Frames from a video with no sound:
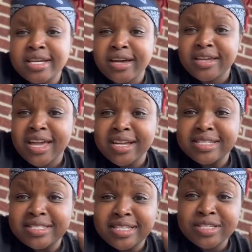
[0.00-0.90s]
Y'all
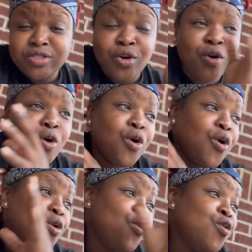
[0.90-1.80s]
can see it's a
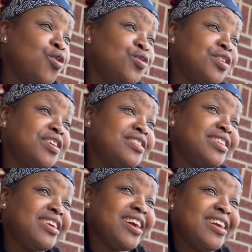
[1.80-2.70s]
whole nother
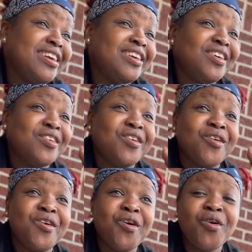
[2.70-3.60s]
day, a
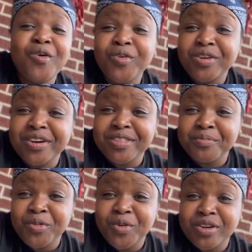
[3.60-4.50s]
whole nother
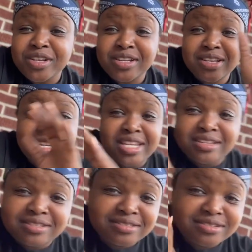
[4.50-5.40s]
morning.
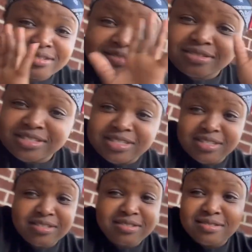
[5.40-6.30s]
It look, it
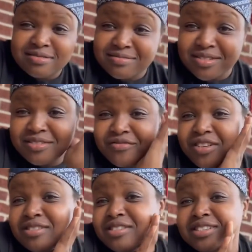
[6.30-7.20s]
just, if
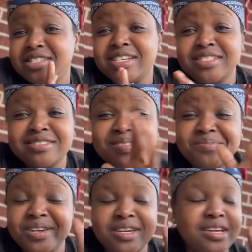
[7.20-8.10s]
I look dusty,
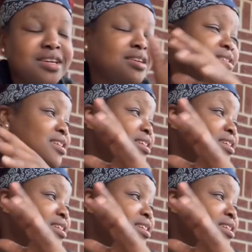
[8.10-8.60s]
man,